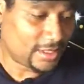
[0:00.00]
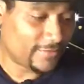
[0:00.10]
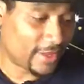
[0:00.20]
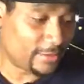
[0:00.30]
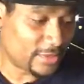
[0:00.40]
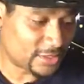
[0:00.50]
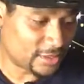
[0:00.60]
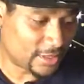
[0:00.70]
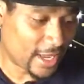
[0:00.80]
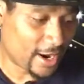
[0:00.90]
guarantee if M
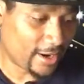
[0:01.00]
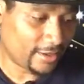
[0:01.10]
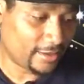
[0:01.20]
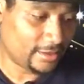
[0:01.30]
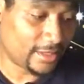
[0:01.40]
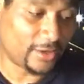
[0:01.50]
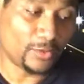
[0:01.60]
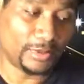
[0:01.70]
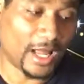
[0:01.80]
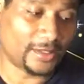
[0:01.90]
is going to care
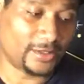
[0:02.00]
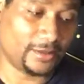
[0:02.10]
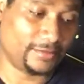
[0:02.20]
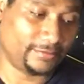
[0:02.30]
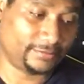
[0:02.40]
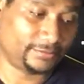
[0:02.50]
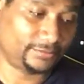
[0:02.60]
that you blocked him.